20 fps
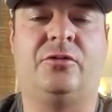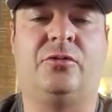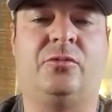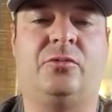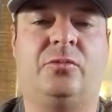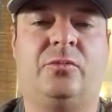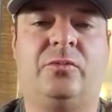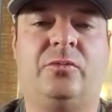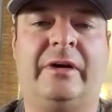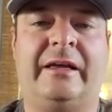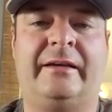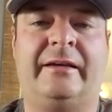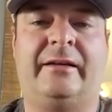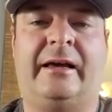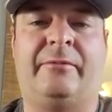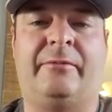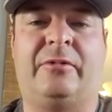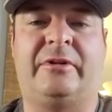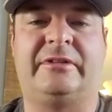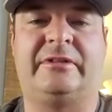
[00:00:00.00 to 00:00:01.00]
when I
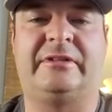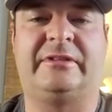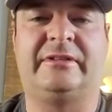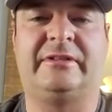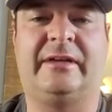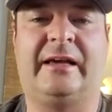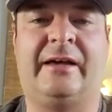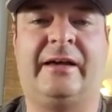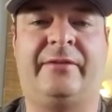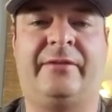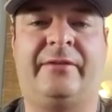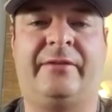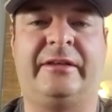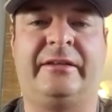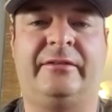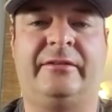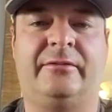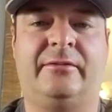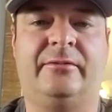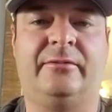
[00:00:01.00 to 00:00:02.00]
was having,
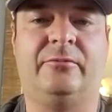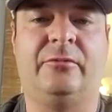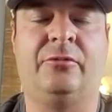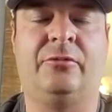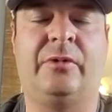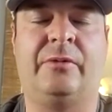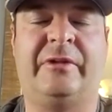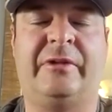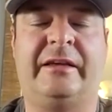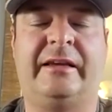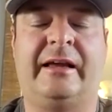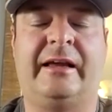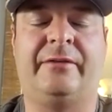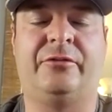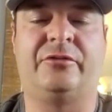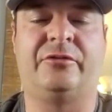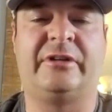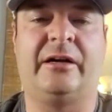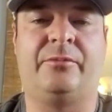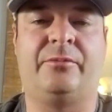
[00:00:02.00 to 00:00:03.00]
or when we did have those
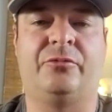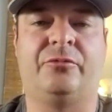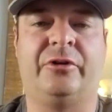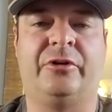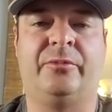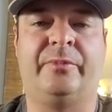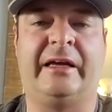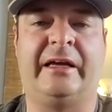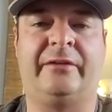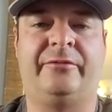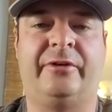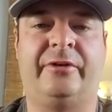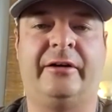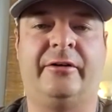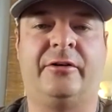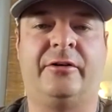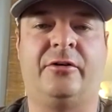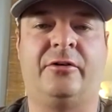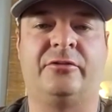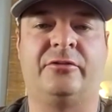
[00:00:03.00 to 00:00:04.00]
couple real bad fire
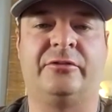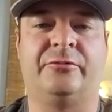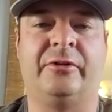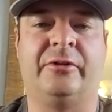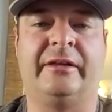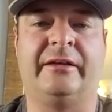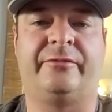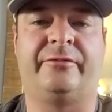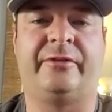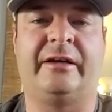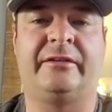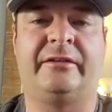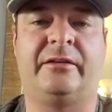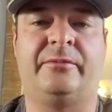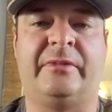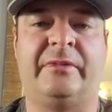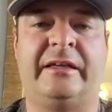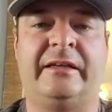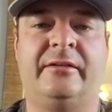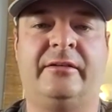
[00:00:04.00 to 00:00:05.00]
calls that really affected
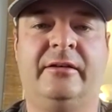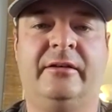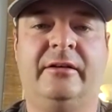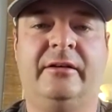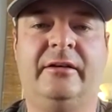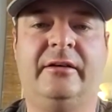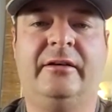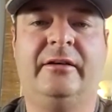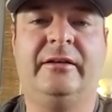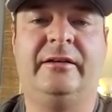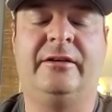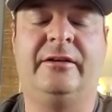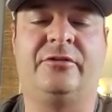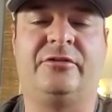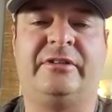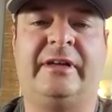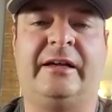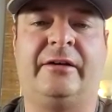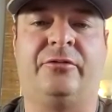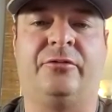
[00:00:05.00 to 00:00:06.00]
me years
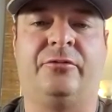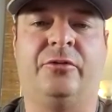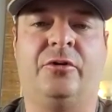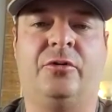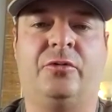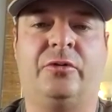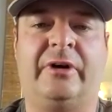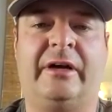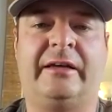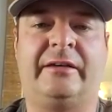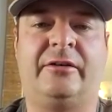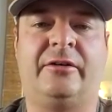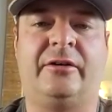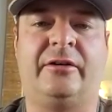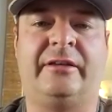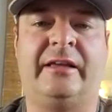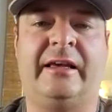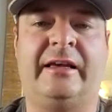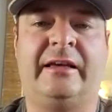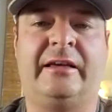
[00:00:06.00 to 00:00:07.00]
down the road, I could
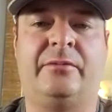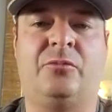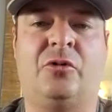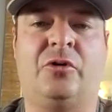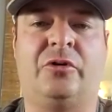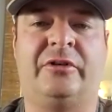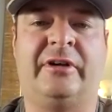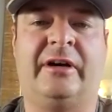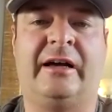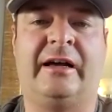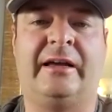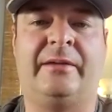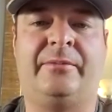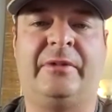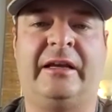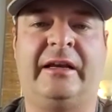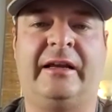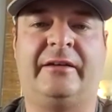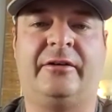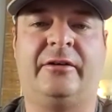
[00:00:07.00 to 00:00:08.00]
have taken more
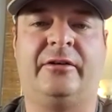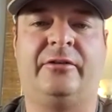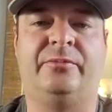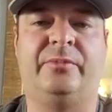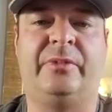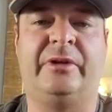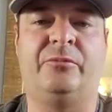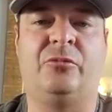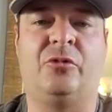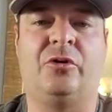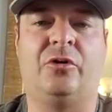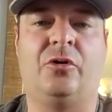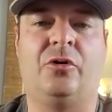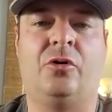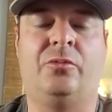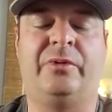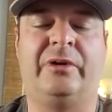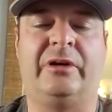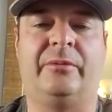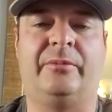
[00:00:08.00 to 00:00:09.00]
time and I could have been more
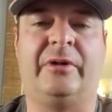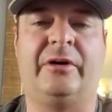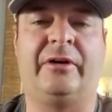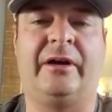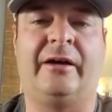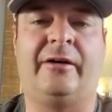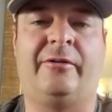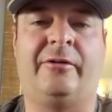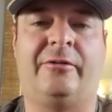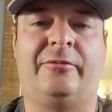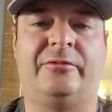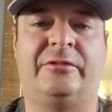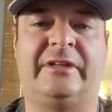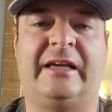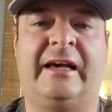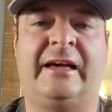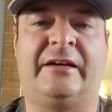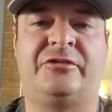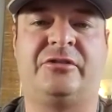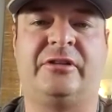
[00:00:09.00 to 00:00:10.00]
open about how I was
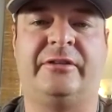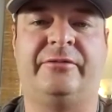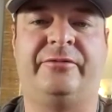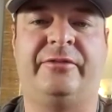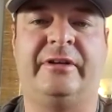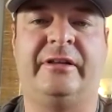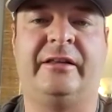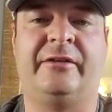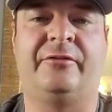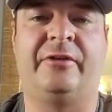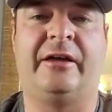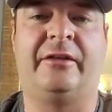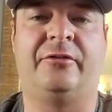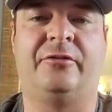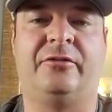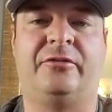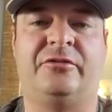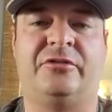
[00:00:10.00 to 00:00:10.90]
actually feeling rather than